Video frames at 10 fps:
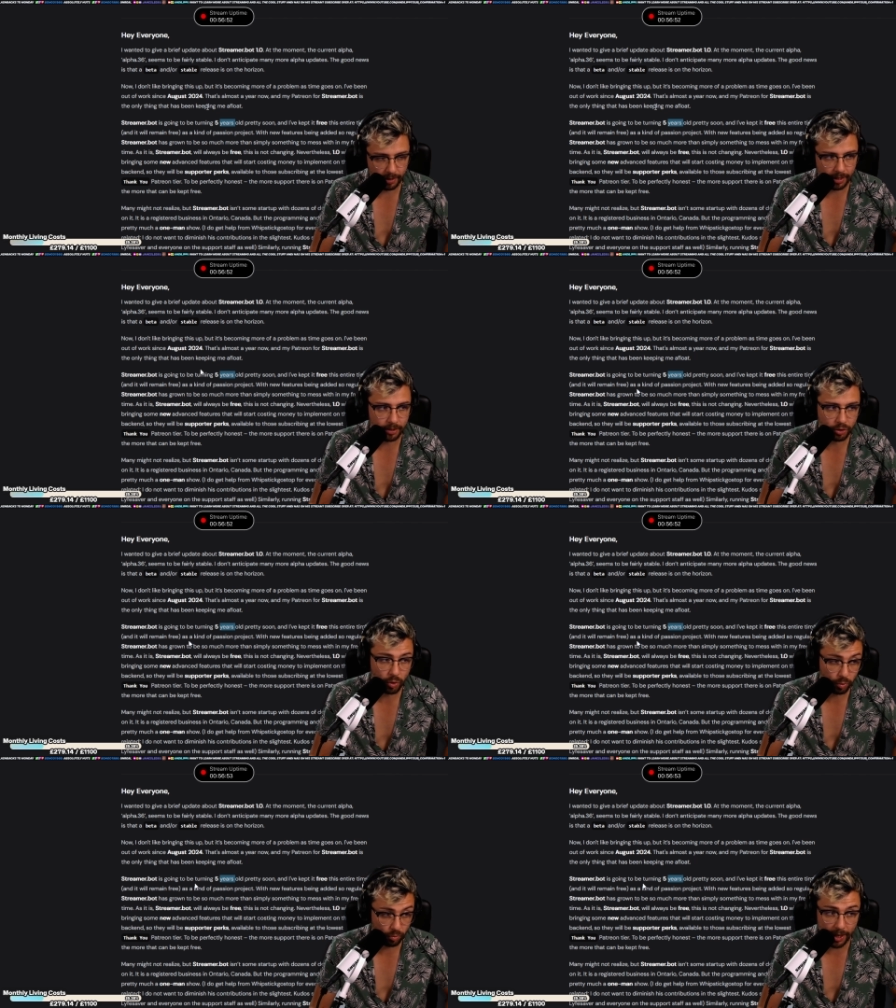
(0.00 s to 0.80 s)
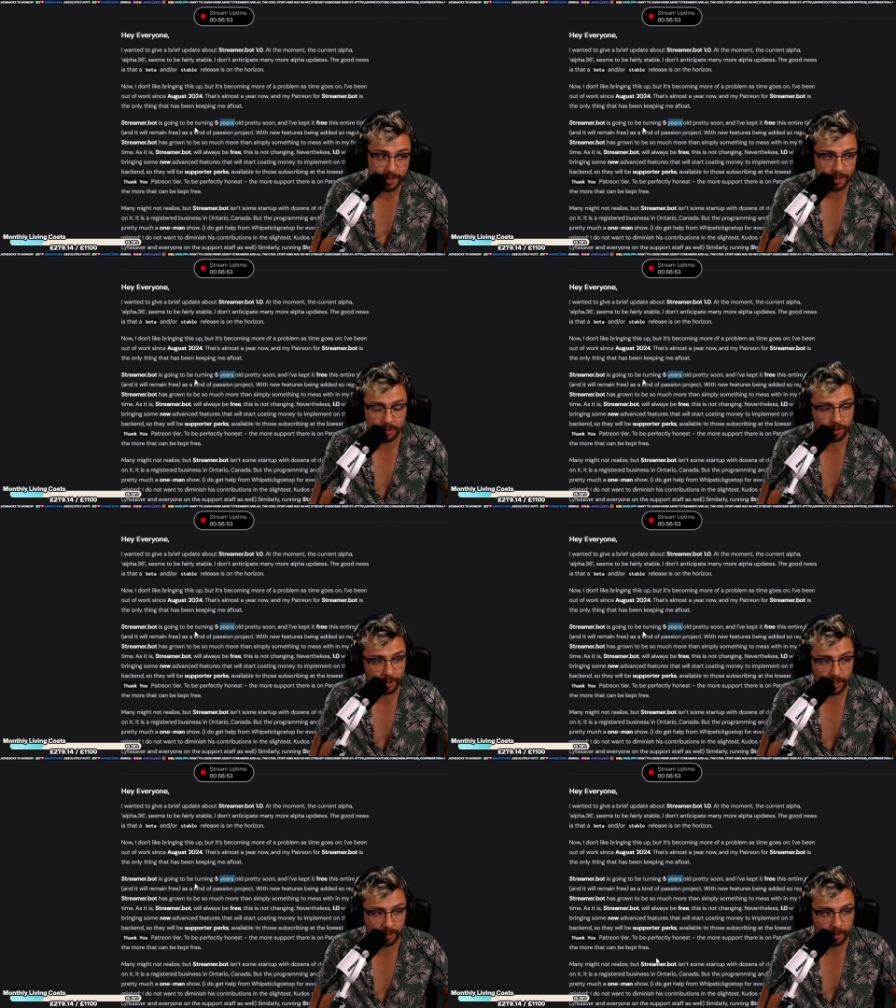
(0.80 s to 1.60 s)
It is crazy to
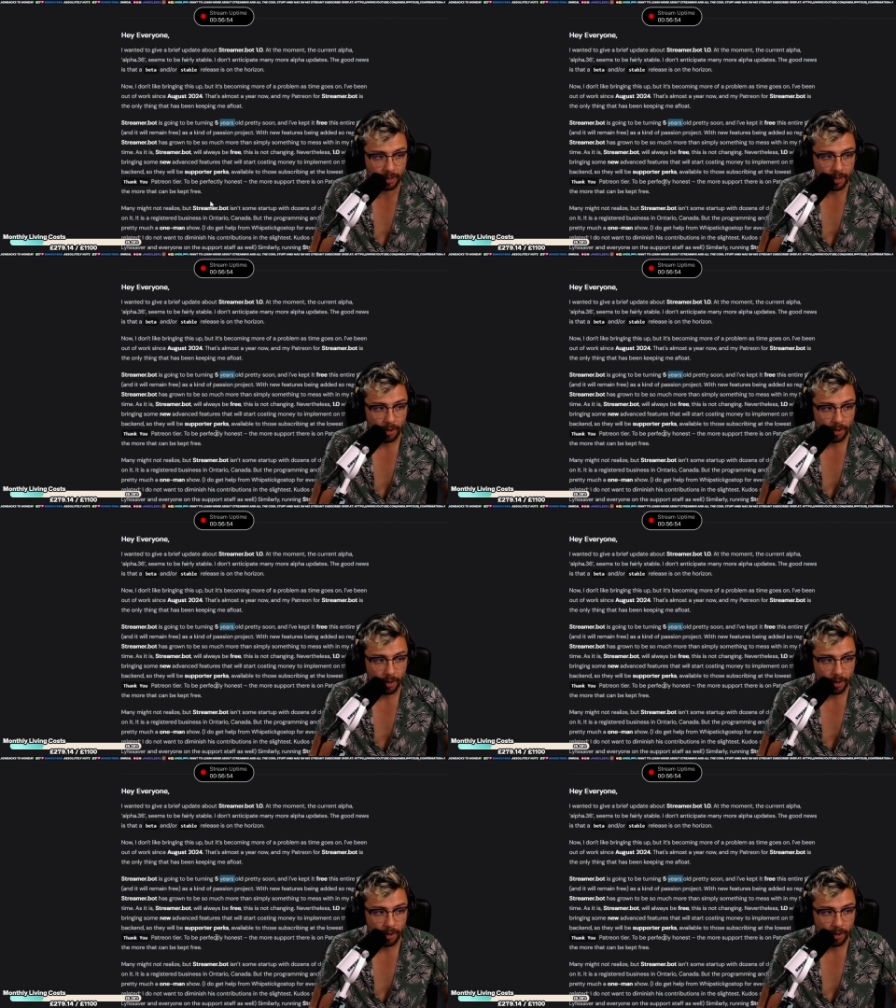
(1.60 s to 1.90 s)
think